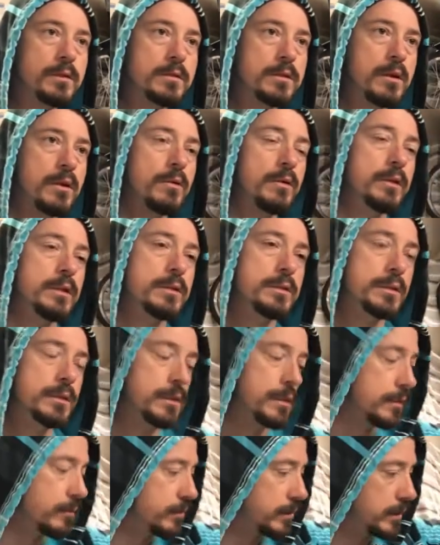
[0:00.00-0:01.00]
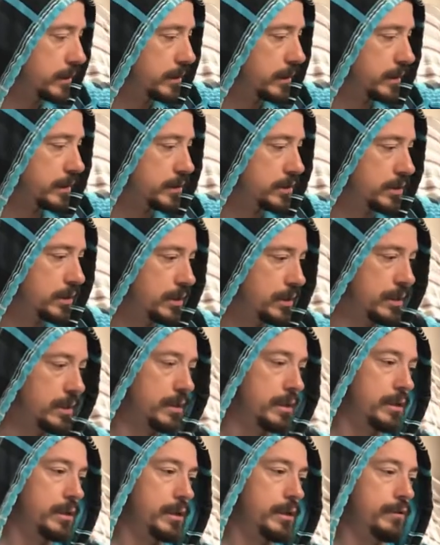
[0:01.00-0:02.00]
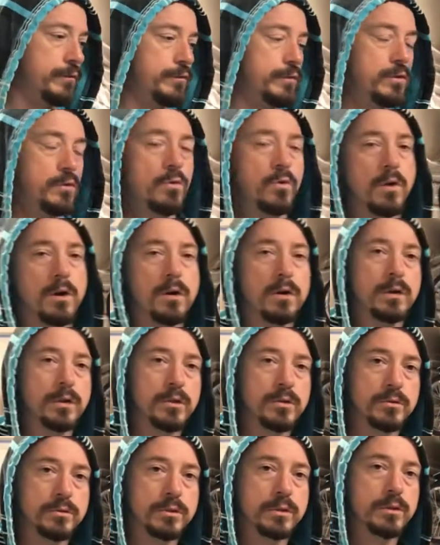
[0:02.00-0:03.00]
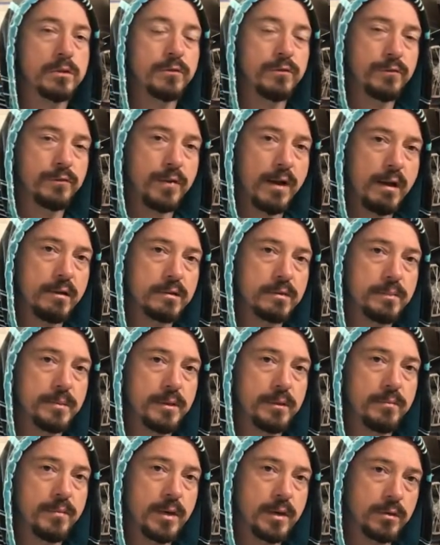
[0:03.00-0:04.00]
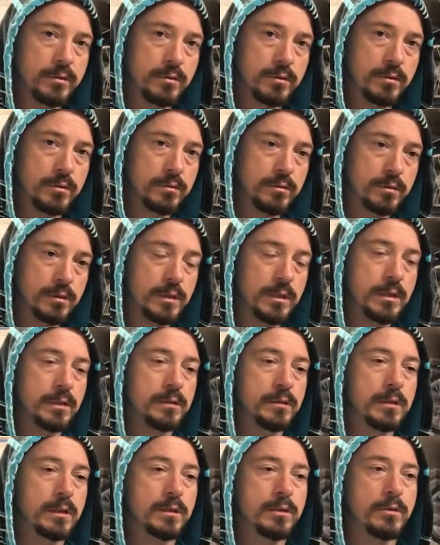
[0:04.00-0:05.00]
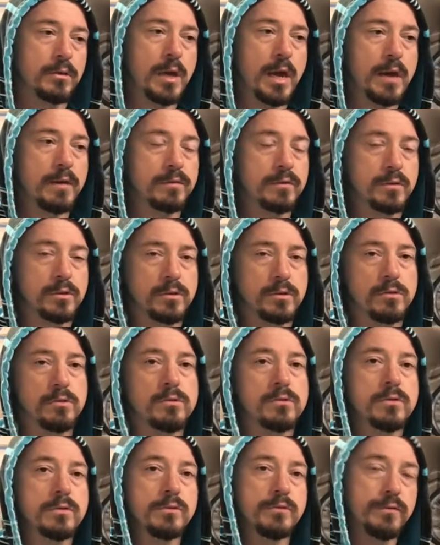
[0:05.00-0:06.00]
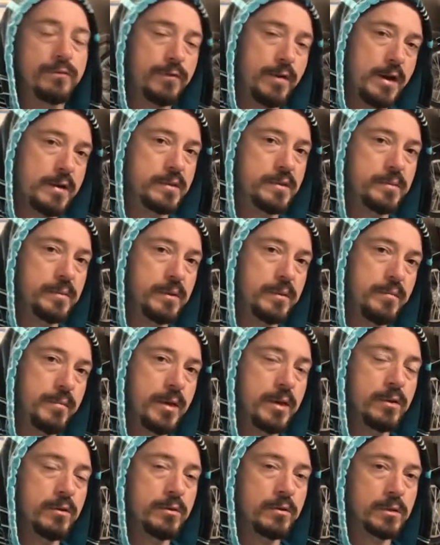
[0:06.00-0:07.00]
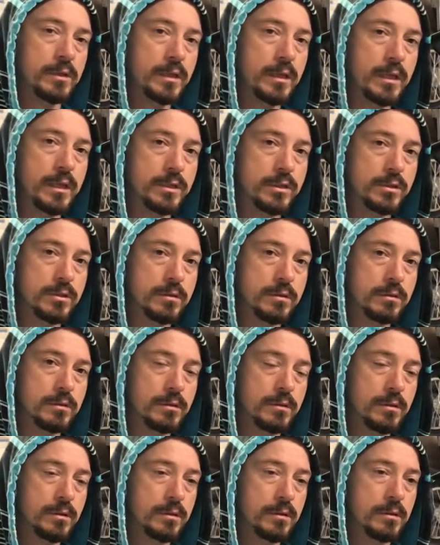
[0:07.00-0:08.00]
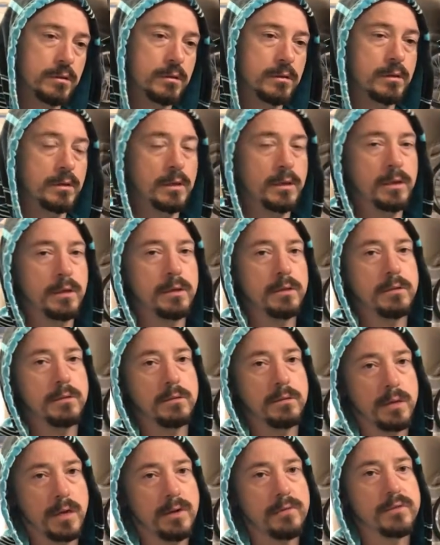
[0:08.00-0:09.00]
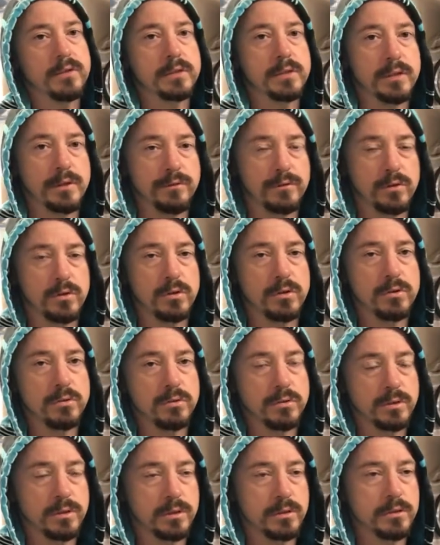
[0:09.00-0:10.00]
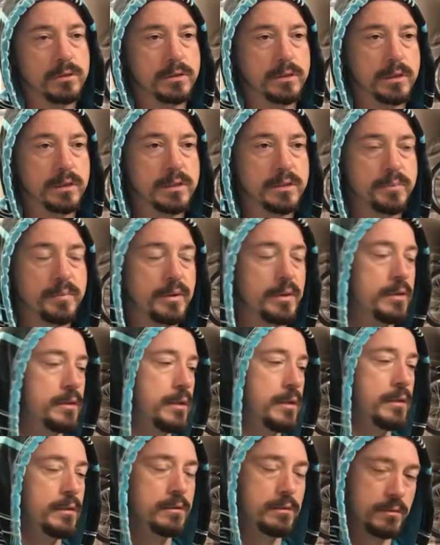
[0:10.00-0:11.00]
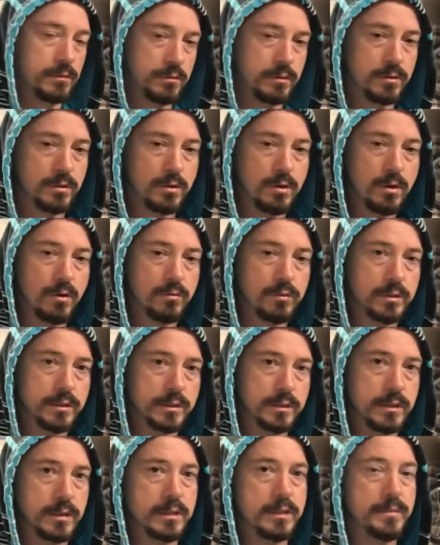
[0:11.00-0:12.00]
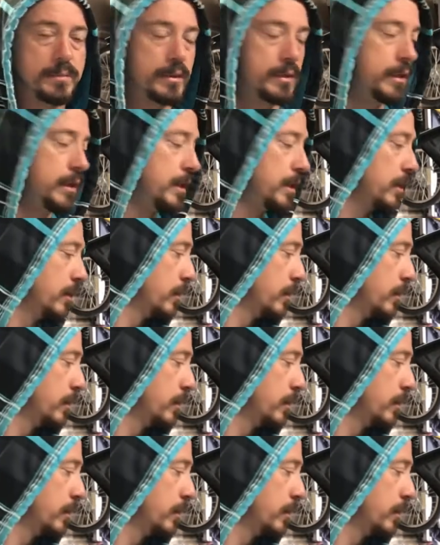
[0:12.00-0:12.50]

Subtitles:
so here's the thing with the clutch, if you are using 5-speed manual, then you have to use 5-speed manual clutch. And obviously if you're using 6-speed, then you go with the 6-speed.